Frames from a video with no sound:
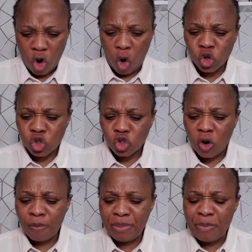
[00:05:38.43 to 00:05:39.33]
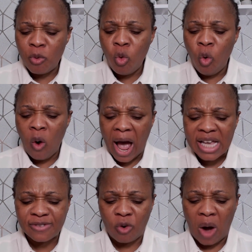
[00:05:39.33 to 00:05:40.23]
On some people who
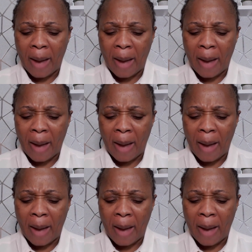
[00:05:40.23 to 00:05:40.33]
asked for